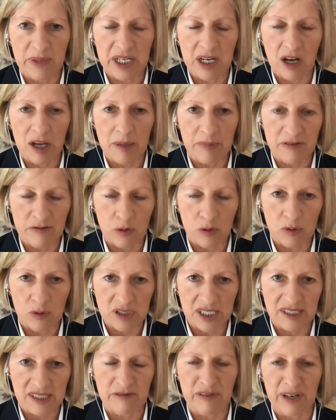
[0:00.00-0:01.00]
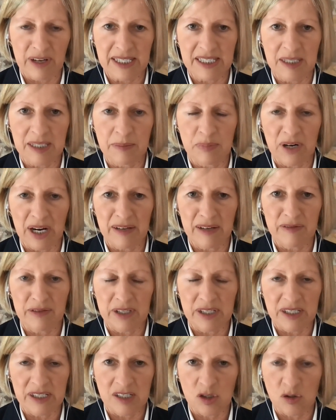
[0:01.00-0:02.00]
the night before, doesn't fancy
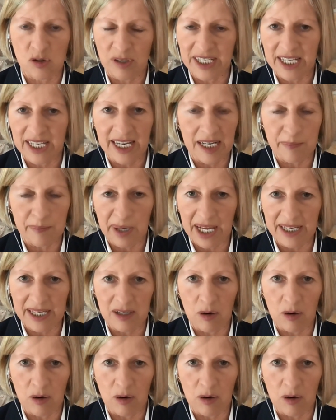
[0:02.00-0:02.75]
breakfast, drinking black